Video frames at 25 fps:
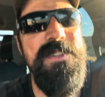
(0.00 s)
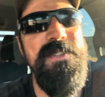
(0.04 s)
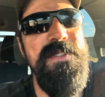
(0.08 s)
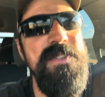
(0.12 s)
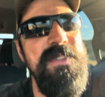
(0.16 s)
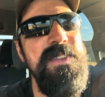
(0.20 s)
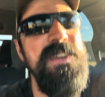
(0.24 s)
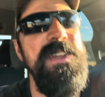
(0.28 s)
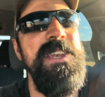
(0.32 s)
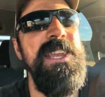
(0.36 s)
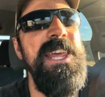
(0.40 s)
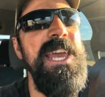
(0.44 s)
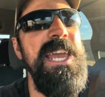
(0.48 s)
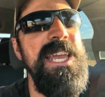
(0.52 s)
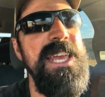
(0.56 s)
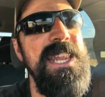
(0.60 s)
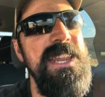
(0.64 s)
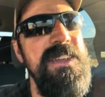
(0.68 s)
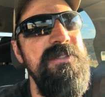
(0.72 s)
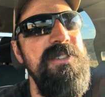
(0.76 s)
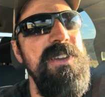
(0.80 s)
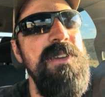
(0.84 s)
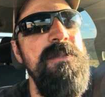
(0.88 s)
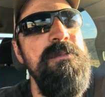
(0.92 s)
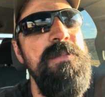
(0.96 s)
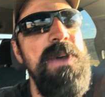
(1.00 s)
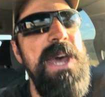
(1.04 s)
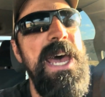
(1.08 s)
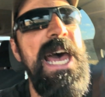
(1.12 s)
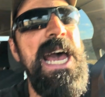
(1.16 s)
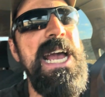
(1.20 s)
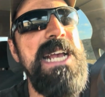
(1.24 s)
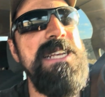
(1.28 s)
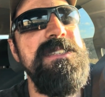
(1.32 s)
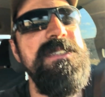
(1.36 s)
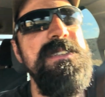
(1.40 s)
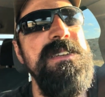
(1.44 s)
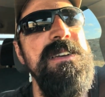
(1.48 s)
the negative
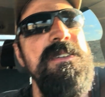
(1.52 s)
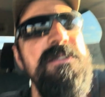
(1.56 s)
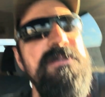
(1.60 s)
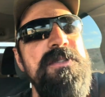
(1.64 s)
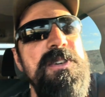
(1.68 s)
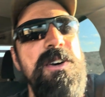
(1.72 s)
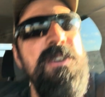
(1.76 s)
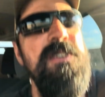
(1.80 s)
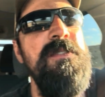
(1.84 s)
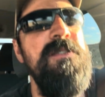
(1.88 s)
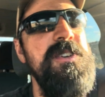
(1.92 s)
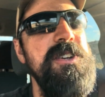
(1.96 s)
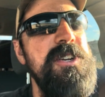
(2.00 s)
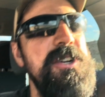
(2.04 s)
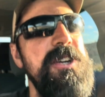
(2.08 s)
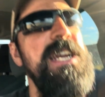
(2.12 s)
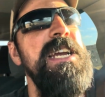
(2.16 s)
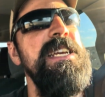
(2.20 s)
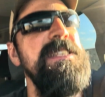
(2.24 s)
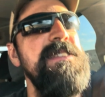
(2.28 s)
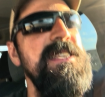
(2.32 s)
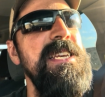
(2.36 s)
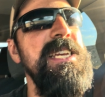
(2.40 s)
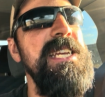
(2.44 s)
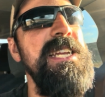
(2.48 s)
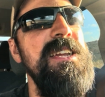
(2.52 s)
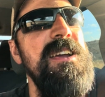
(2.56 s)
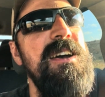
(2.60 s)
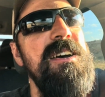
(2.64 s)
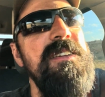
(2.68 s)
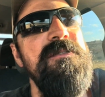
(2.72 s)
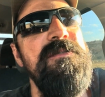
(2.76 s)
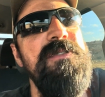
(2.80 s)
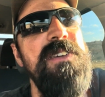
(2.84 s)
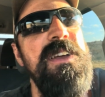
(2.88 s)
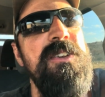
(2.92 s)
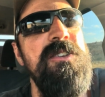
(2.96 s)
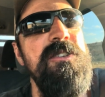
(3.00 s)
impacts of overgrazing on
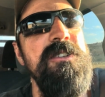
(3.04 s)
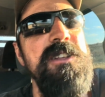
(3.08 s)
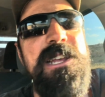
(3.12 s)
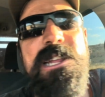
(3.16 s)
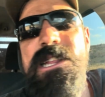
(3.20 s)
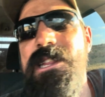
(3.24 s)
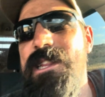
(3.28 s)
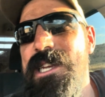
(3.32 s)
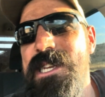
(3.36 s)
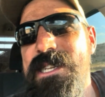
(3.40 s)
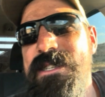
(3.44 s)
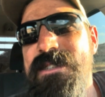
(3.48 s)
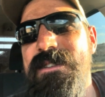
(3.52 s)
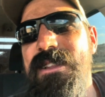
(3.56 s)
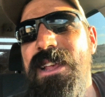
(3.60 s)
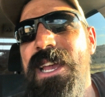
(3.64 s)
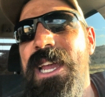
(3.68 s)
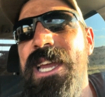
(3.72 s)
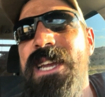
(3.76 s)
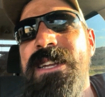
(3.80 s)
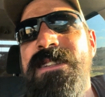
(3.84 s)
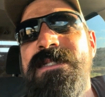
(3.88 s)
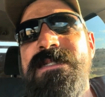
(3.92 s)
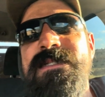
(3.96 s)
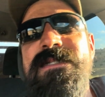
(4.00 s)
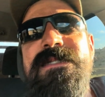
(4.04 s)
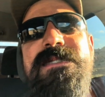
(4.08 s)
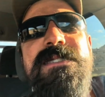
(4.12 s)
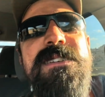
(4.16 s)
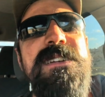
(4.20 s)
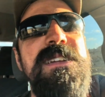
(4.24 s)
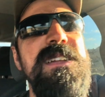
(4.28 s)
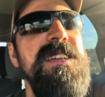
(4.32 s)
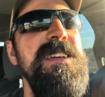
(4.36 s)
federally leased lands